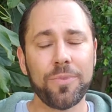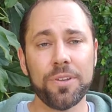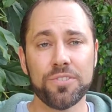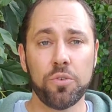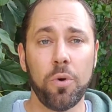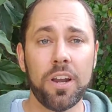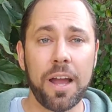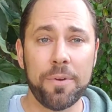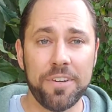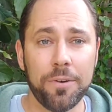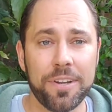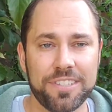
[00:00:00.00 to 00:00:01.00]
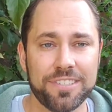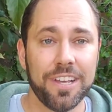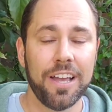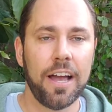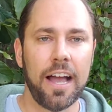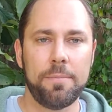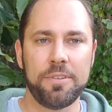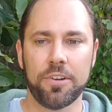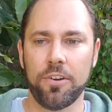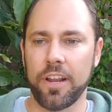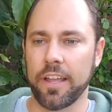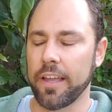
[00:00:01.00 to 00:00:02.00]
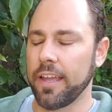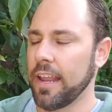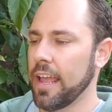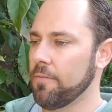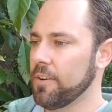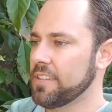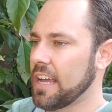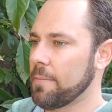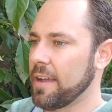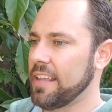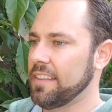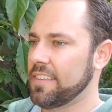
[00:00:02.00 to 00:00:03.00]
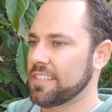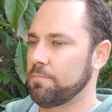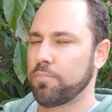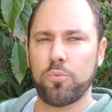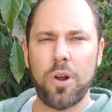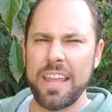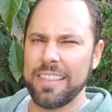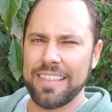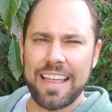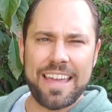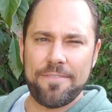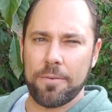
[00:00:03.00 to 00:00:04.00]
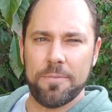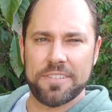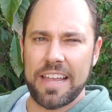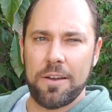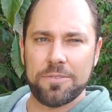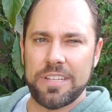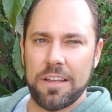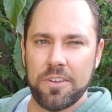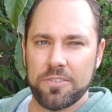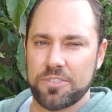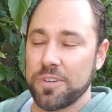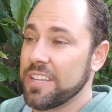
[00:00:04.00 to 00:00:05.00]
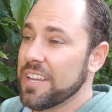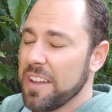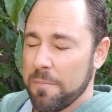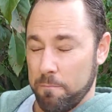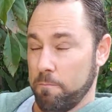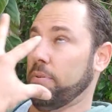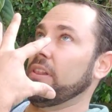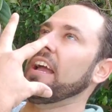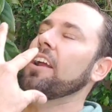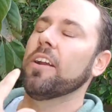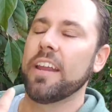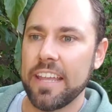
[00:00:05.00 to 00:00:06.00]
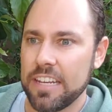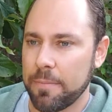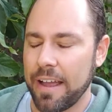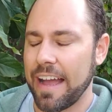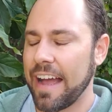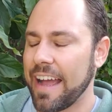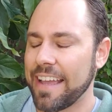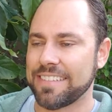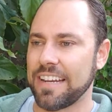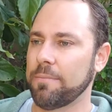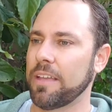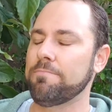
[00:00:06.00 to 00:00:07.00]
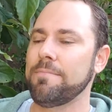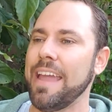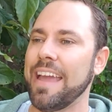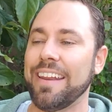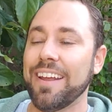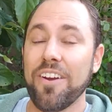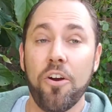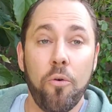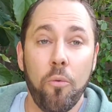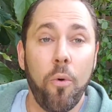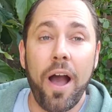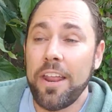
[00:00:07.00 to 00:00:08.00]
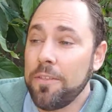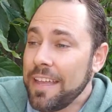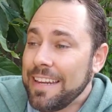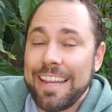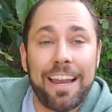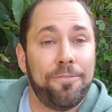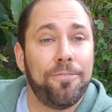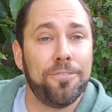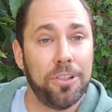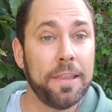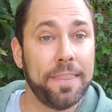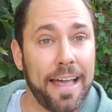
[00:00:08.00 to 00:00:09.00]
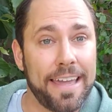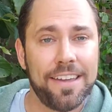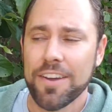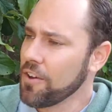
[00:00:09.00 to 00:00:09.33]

So what I would notice is I'd be turning, and every time I'd hit this bright light from this house down the street blaring into my eyes, and I'm like, man, why do they need a floodlight?